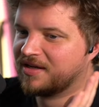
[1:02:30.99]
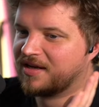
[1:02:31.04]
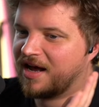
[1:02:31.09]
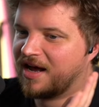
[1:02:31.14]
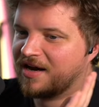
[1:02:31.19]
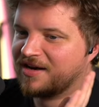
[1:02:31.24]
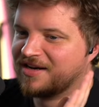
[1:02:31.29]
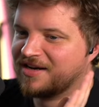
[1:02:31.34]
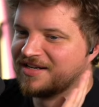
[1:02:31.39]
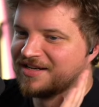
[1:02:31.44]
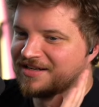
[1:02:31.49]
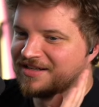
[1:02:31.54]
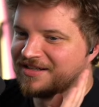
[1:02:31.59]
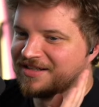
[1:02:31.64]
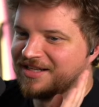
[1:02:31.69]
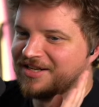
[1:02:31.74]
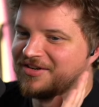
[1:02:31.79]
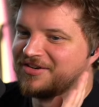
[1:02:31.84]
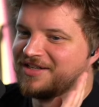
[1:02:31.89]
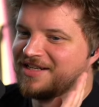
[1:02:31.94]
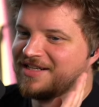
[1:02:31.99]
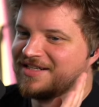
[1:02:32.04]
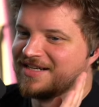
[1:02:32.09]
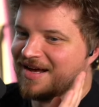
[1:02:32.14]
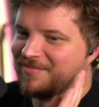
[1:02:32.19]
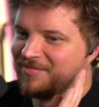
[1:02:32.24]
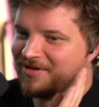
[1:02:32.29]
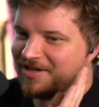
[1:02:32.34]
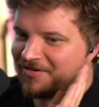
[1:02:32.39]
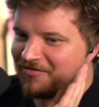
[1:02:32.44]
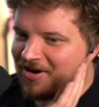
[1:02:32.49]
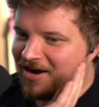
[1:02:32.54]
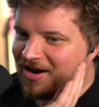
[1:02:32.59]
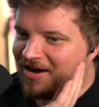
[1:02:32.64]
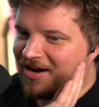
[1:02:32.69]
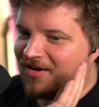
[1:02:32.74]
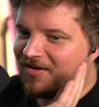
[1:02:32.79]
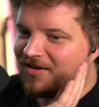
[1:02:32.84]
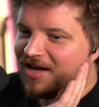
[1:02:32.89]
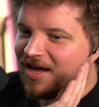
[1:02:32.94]
I'm literally dabbling right
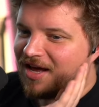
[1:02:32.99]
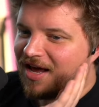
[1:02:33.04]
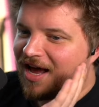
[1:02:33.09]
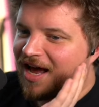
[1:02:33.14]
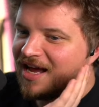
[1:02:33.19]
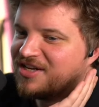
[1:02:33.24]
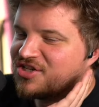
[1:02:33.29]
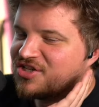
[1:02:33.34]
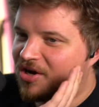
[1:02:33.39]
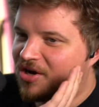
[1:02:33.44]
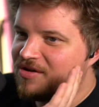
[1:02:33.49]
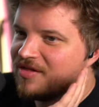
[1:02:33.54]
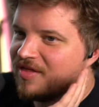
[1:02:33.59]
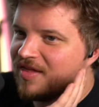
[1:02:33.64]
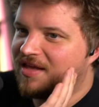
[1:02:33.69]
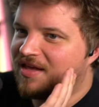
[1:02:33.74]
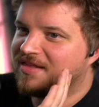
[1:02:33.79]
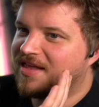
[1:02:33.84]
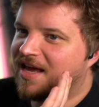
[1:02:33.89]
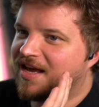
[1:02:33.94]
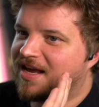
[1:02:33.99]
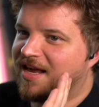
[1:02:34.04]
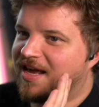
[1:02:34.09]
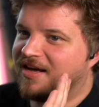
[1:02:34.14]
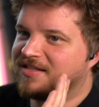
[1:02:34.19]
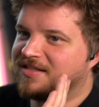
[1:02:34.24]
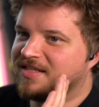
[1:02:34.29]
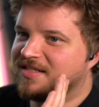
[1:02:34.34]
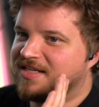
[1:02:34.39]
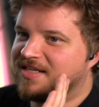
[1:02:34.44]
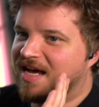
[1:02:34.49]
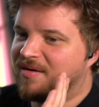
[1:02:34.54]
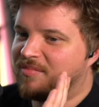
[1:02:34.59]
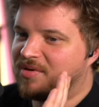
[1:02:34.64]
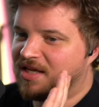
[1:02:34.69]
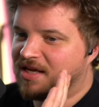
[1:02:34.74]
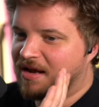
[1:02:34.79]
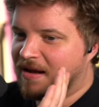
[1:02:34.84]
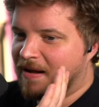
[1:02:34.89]
now. I don't think that counts as dabbling.